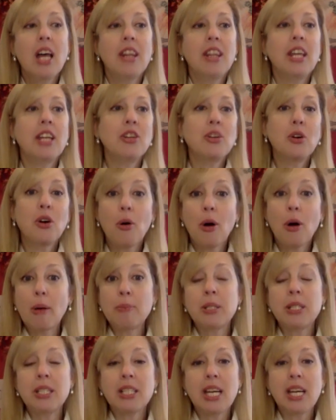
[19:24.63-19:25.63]
Then you go
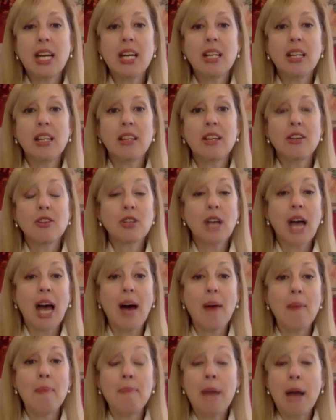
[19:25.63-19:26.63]
upstate, there's
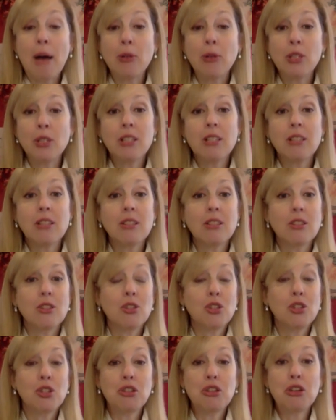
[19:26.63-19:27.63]
mountains,
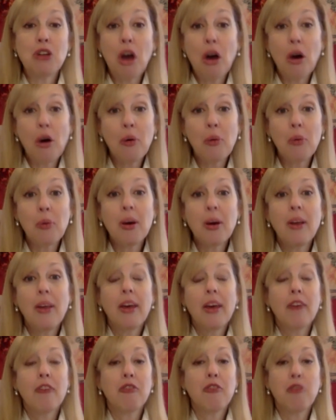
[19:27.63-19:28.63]
snow,
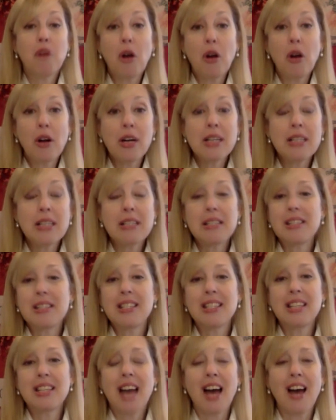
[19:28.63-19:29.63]
forests.